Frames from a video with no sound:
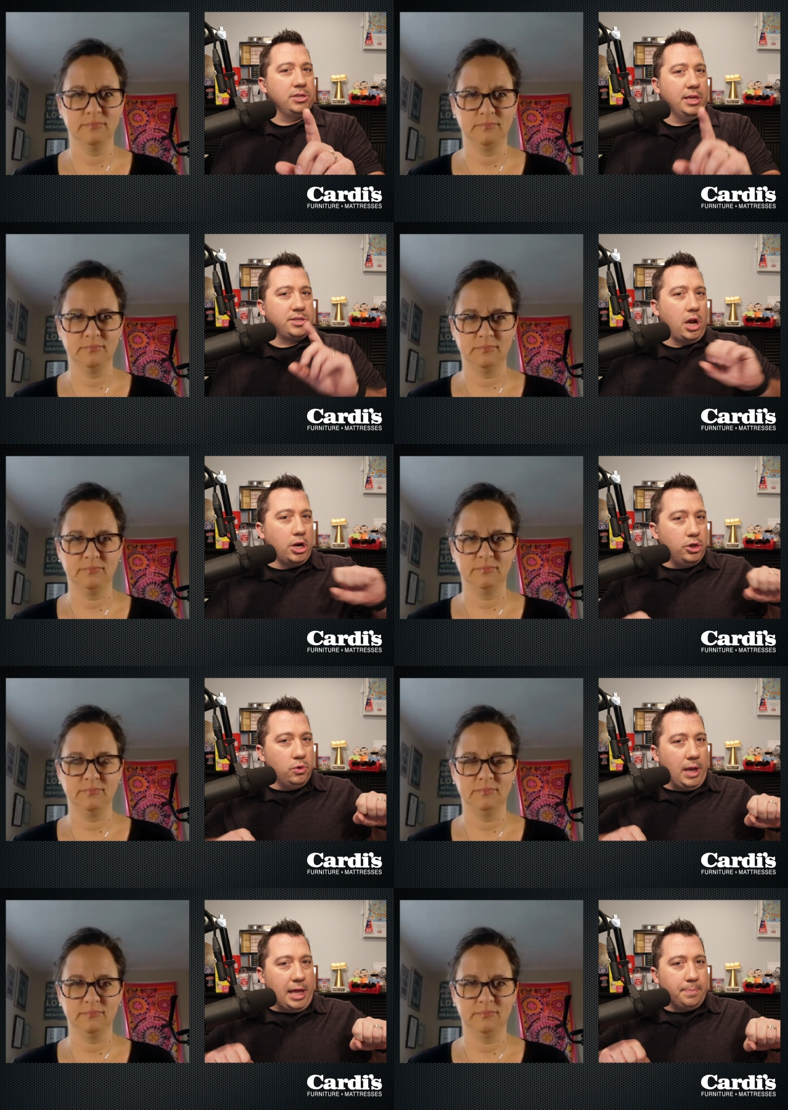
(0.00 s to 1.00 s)
Speaker 1: you this: Are you
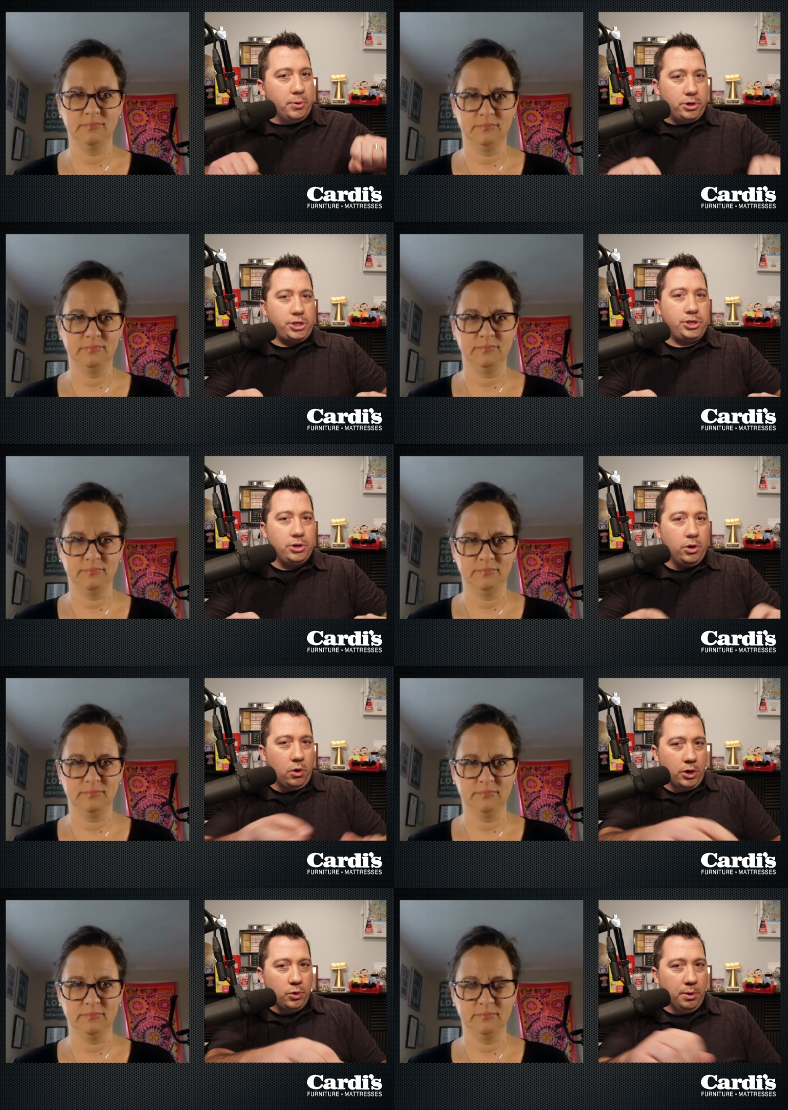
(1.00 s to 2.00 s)
a push or
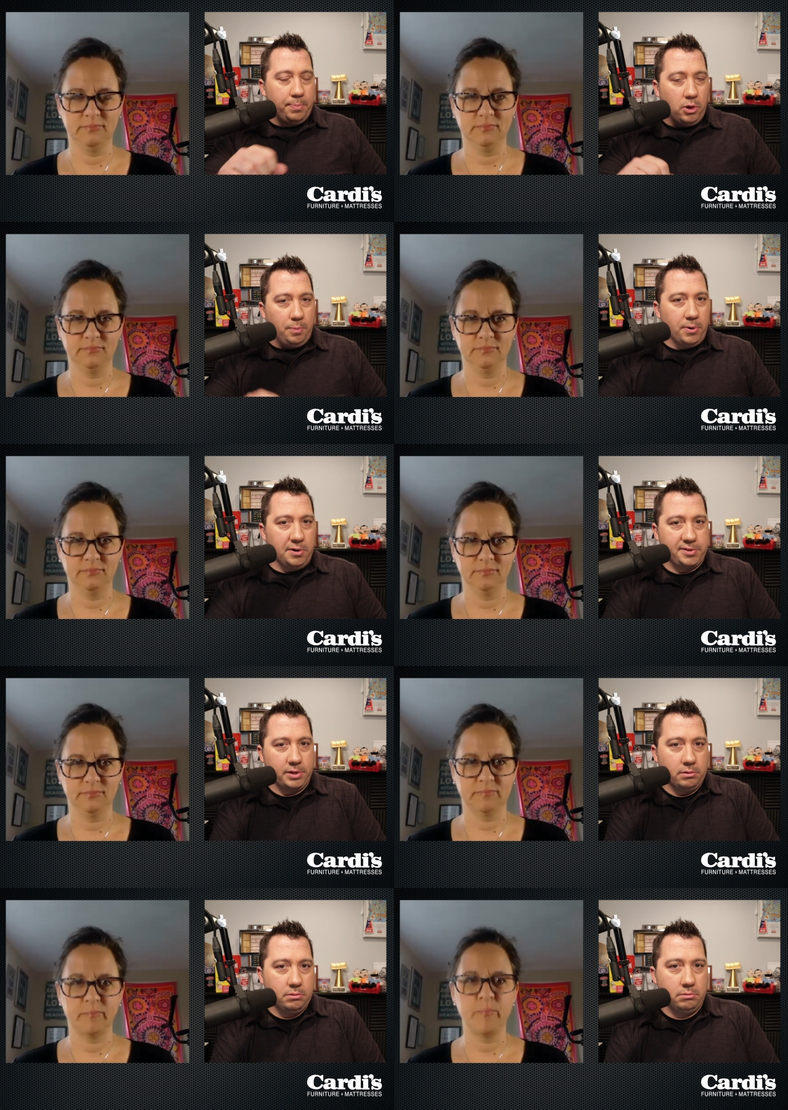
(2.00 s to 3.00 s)
are you a pull person?
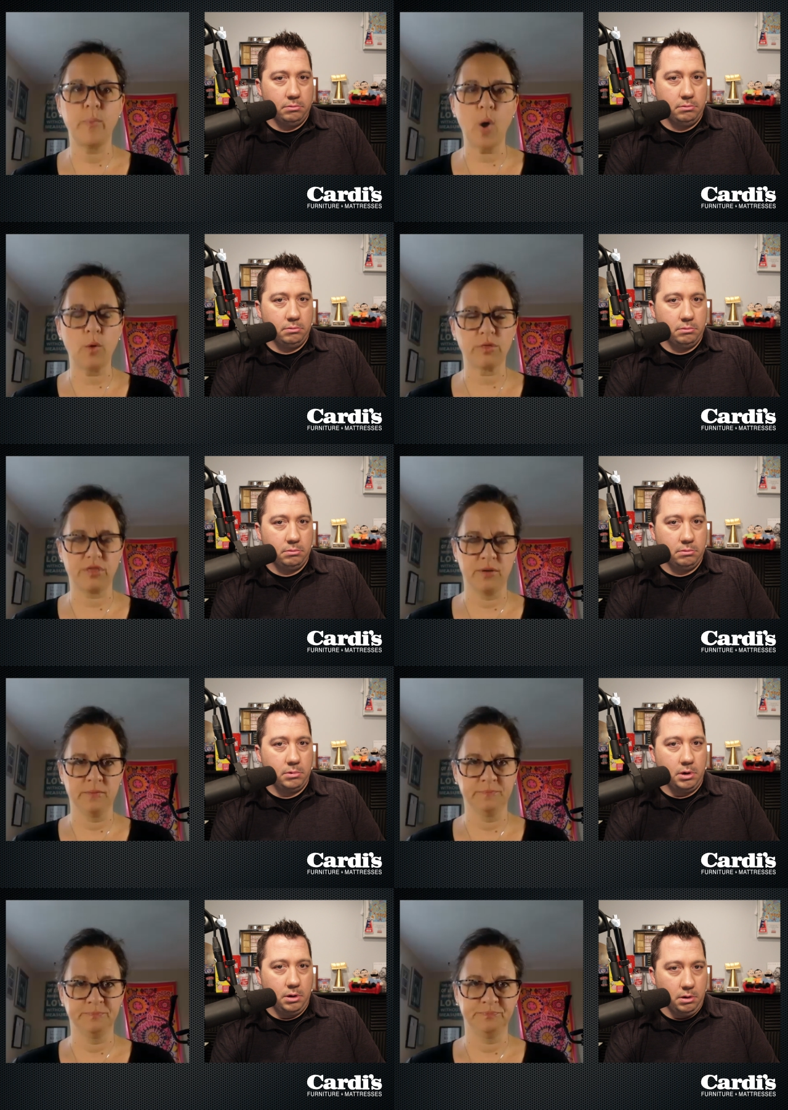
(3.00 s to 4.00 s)
Both.
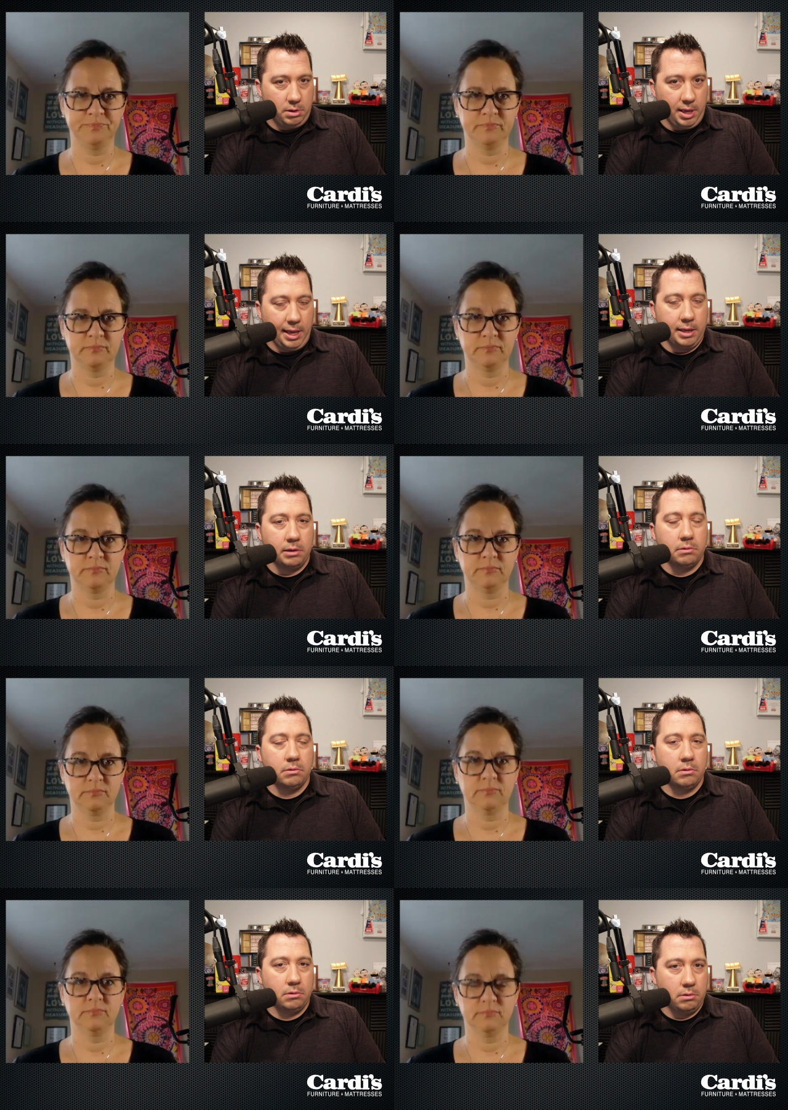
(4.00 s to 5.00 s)
Okay.
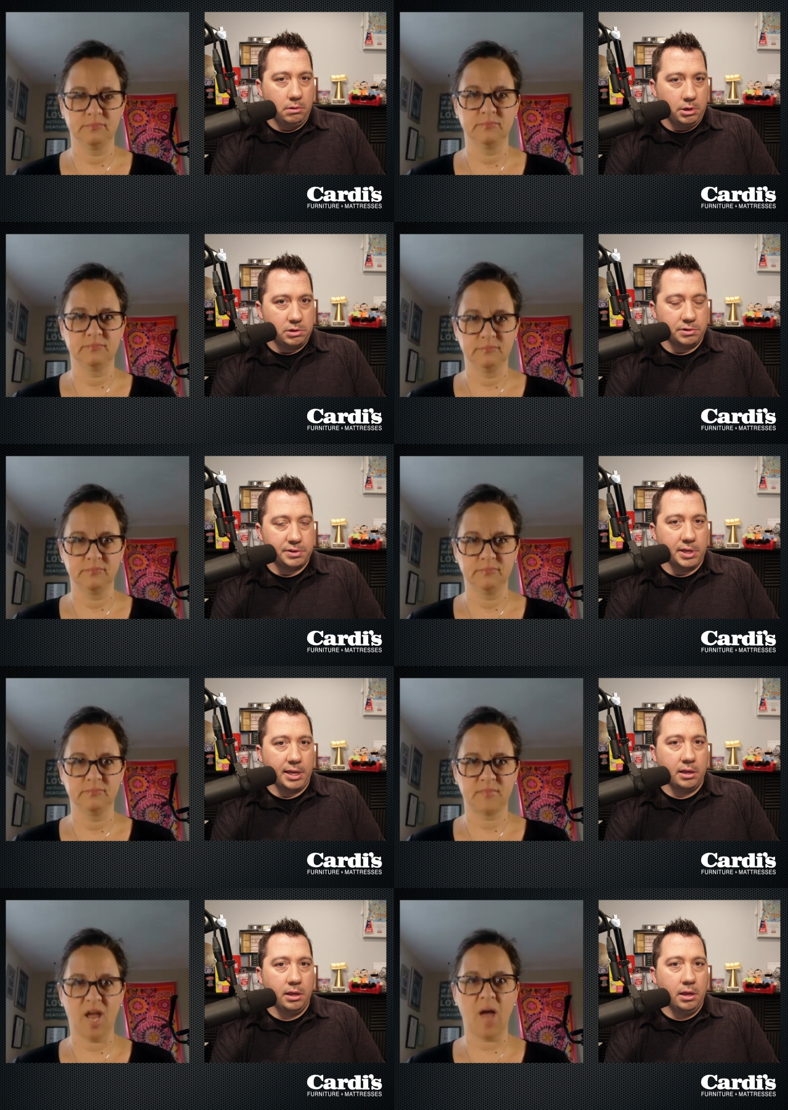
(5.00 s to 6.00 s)
Interesting.
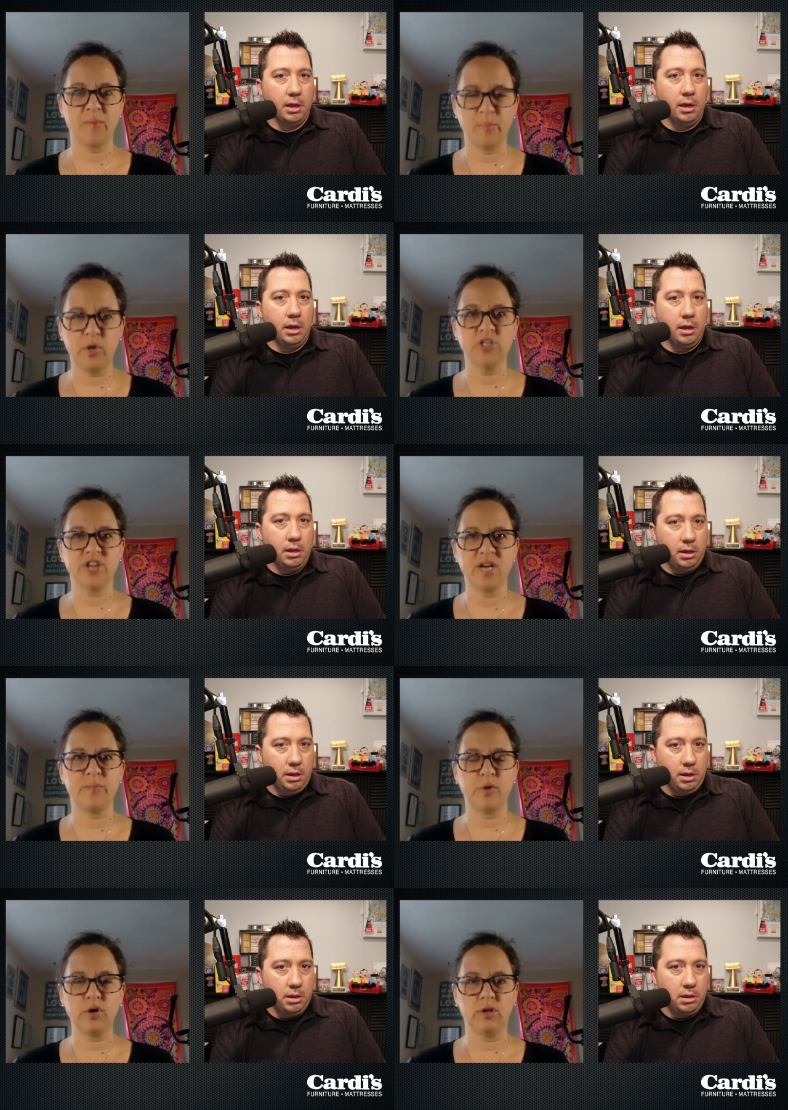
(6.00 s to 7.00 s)
Speaker 2: I'm a push and a
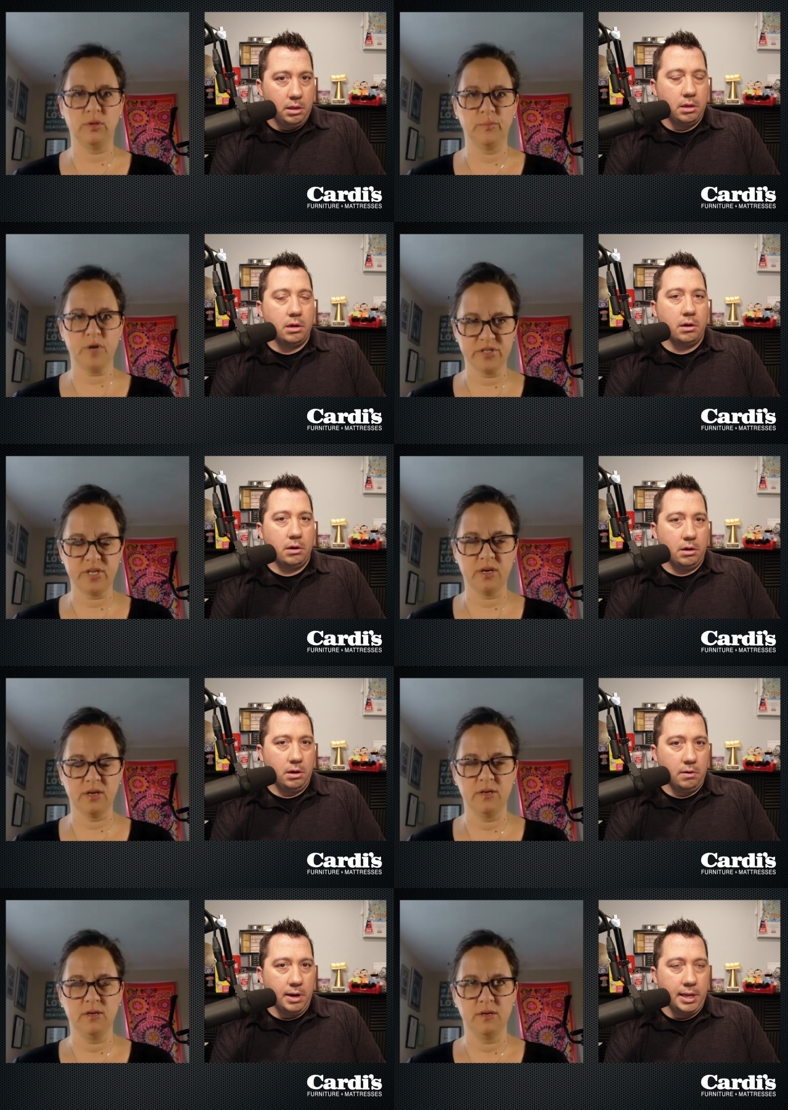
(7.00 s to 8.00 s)
pull person. All
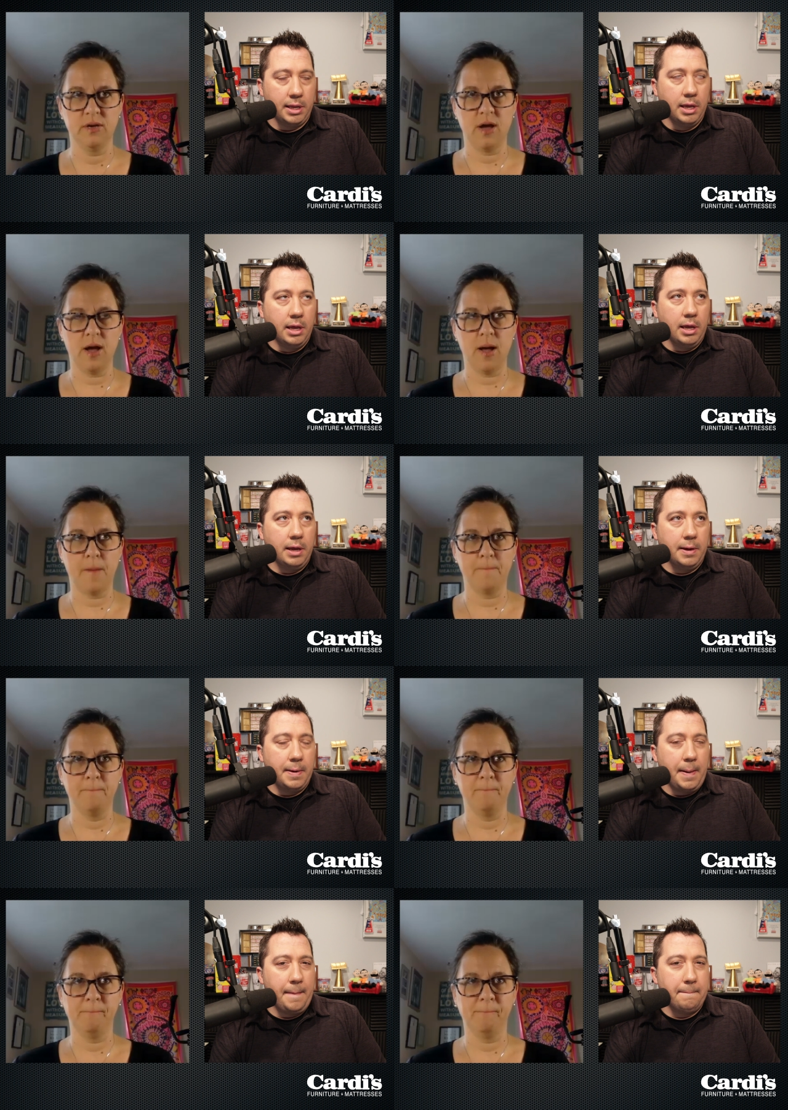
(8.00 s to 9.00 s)
right. Um,
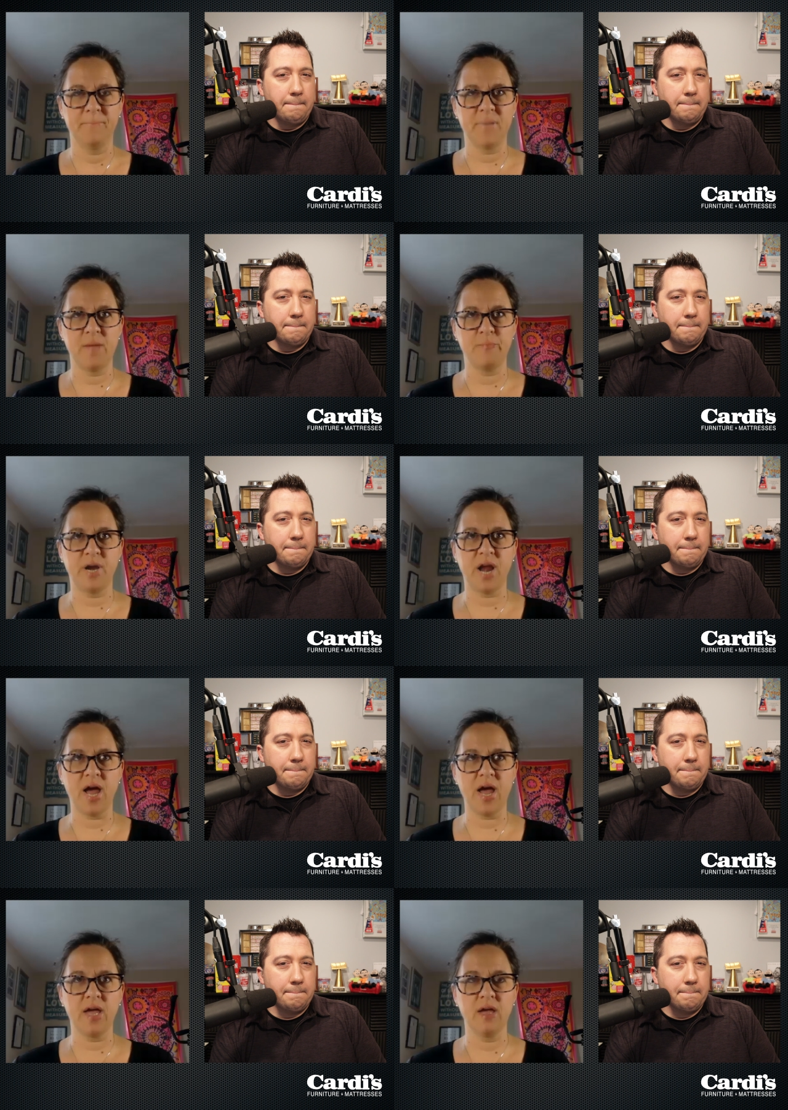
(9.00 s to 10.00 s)
but
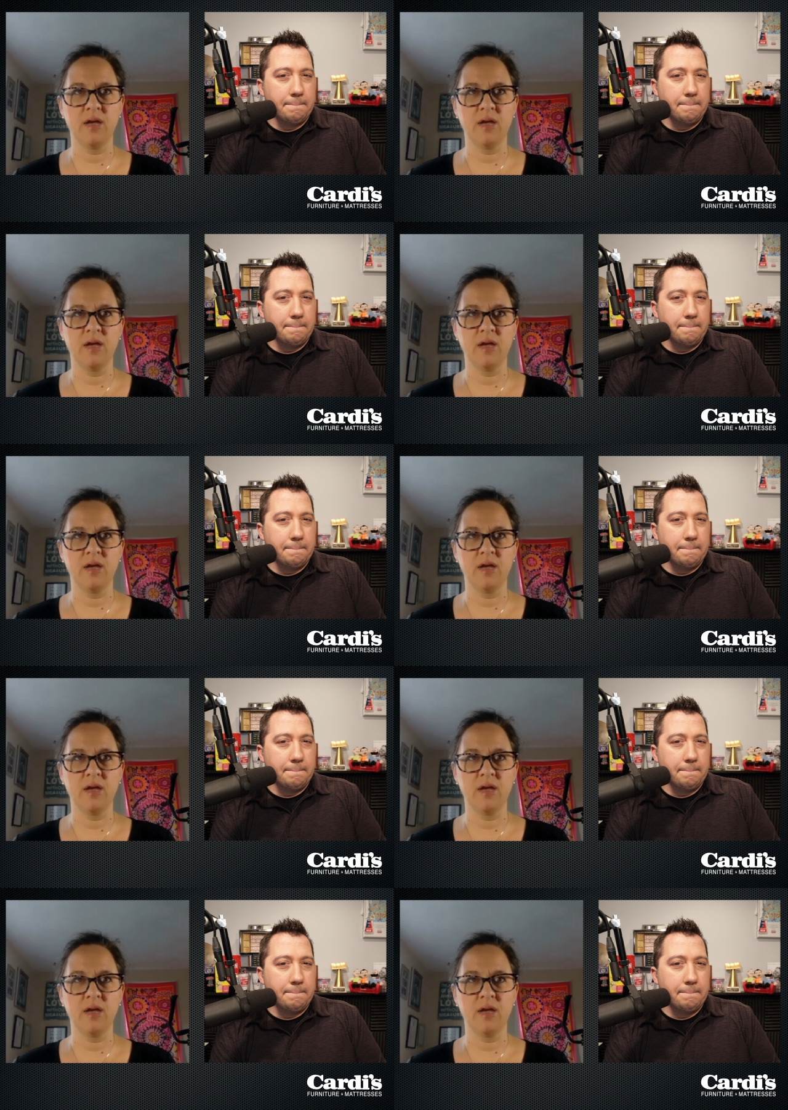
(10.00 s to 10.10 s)
I,